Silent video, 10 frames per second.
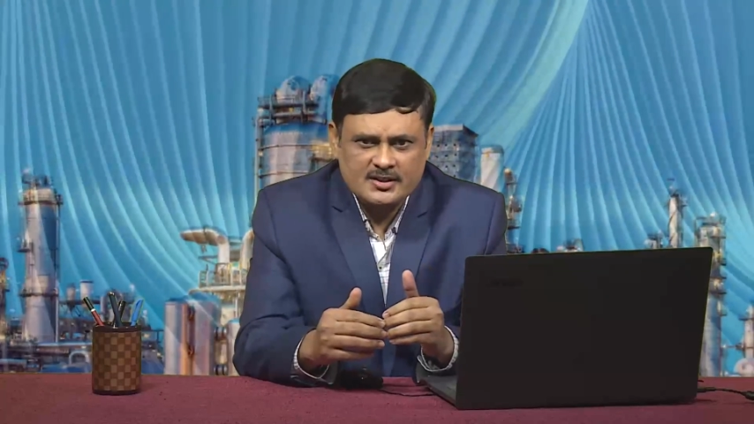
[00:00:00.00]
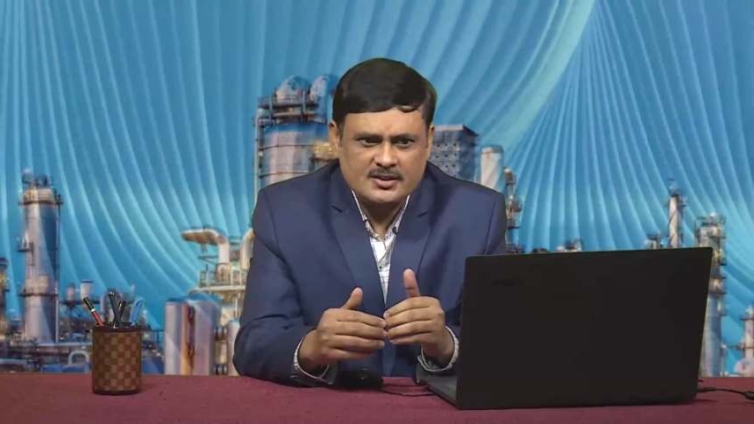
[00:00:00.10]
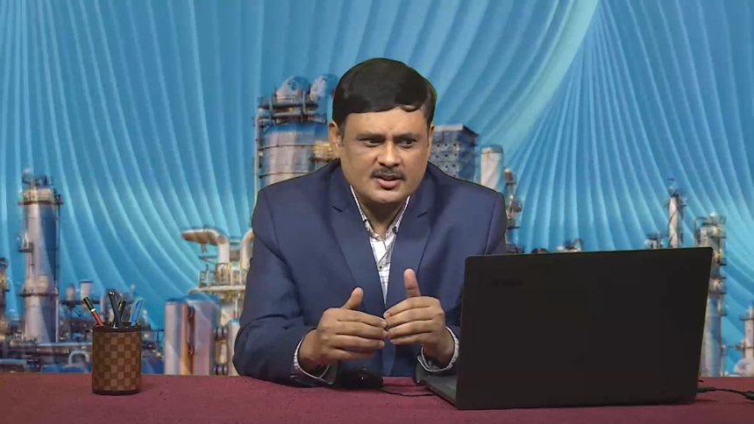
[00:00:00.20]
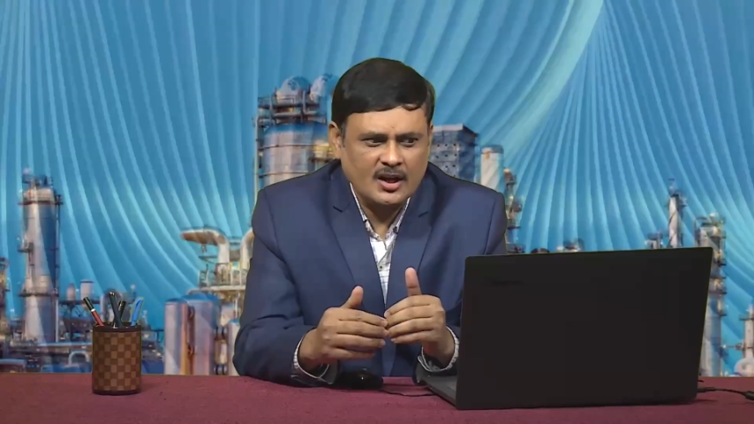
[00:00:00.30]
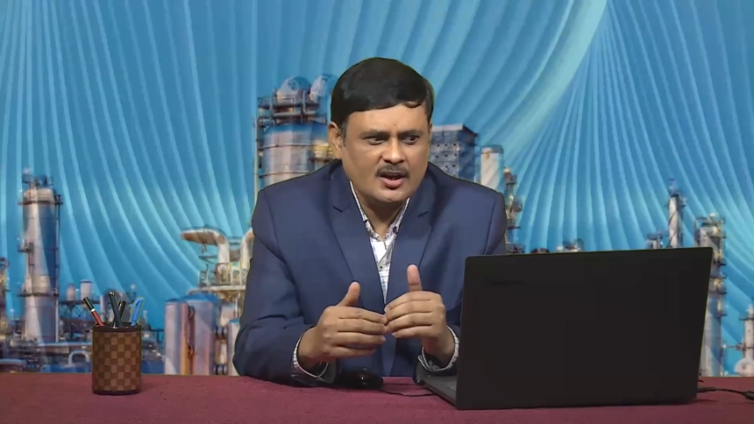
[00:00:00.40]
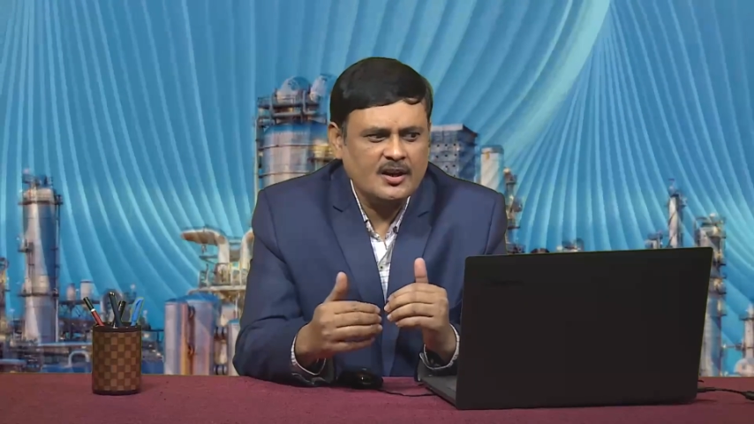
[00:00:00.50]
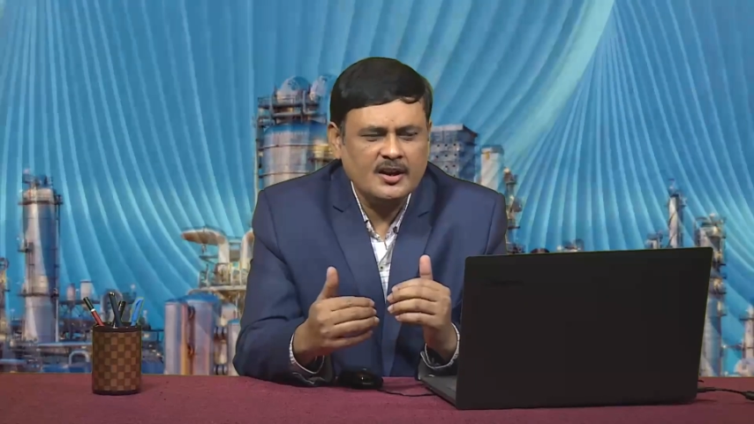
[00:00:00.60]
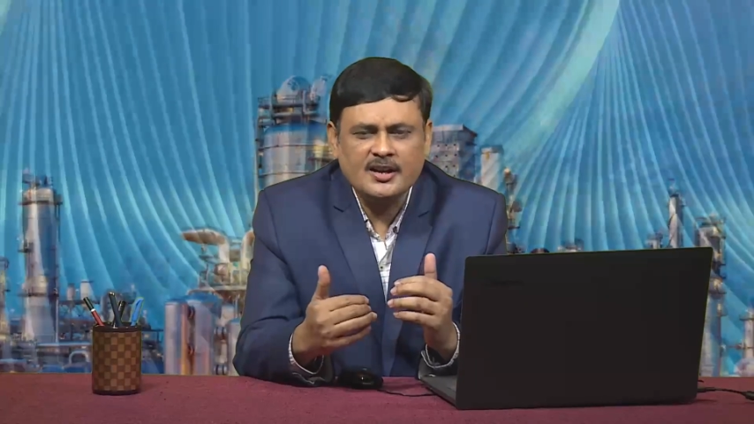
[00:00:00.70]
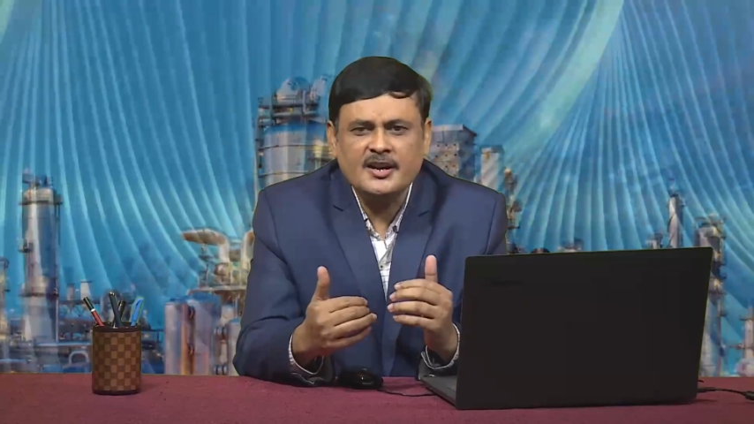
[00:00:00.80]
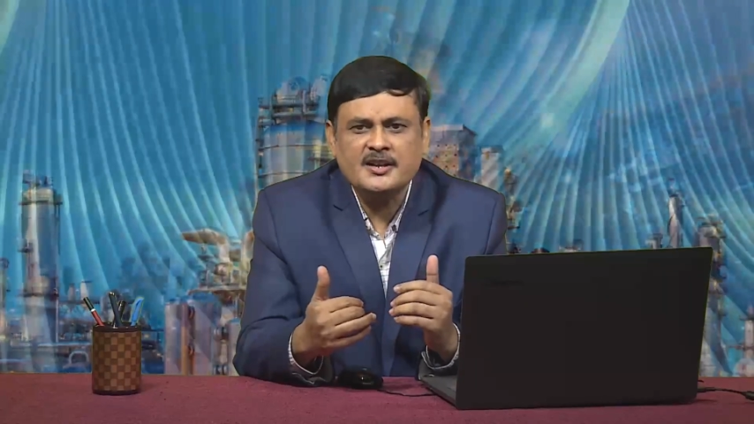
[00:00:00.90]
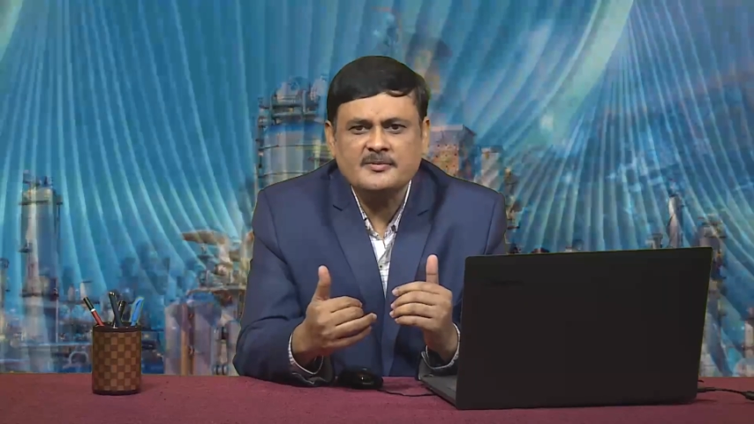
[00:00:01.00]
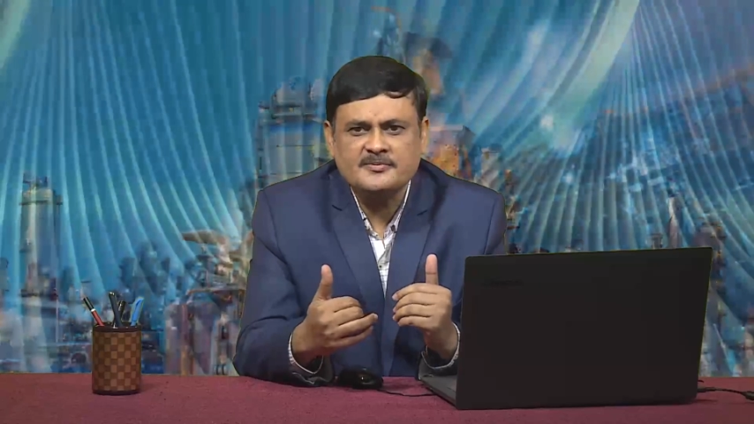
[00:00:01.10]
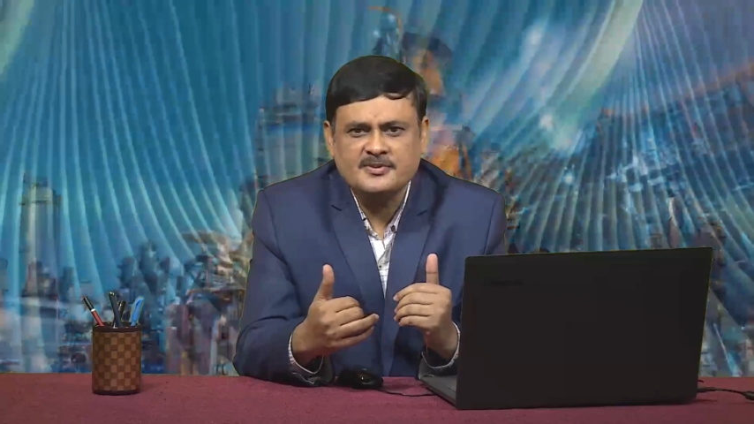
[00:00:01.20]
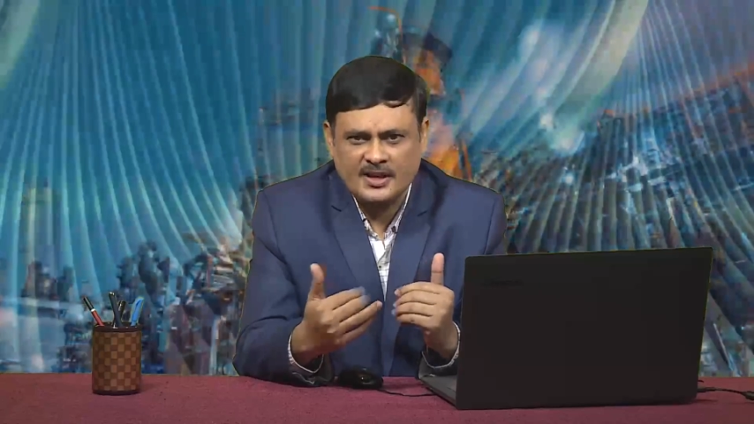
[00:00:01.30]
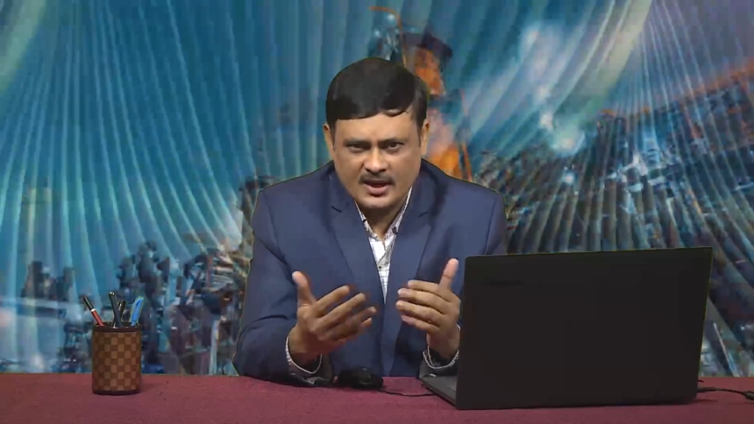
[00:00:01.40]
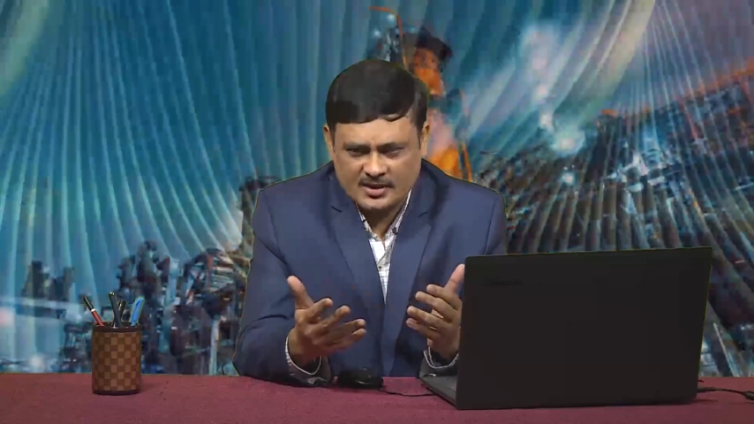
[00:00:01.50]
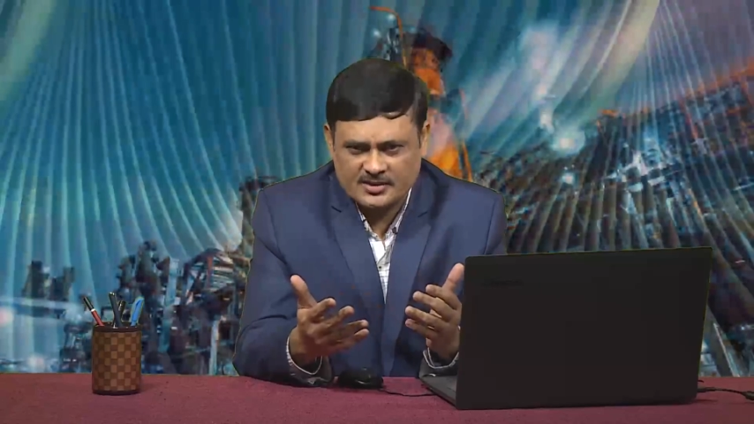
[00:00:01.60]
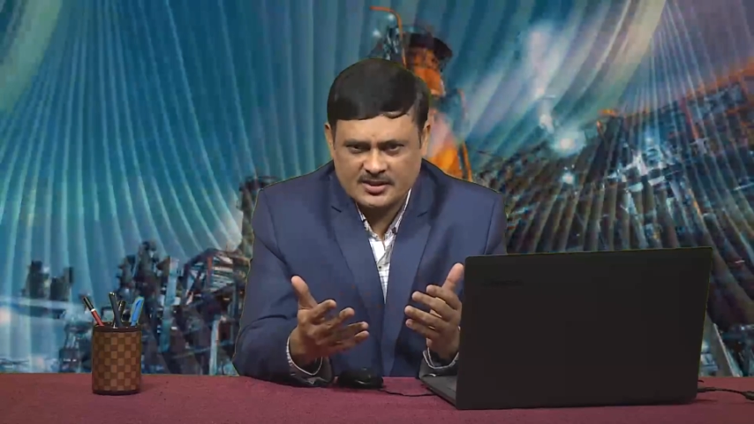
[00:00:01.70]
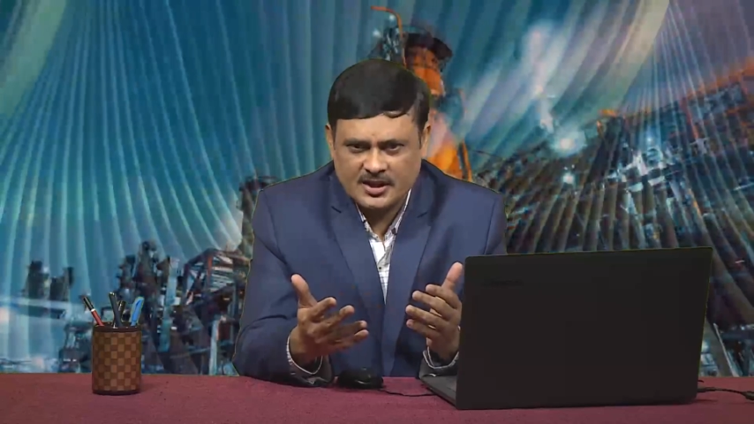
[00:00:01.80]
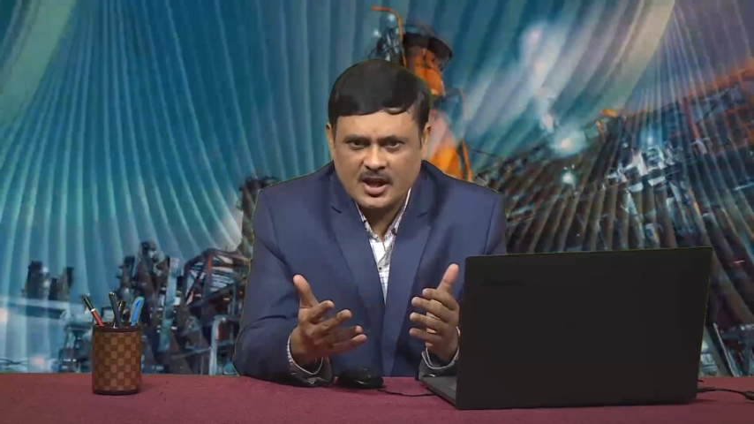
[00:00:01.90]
the relative status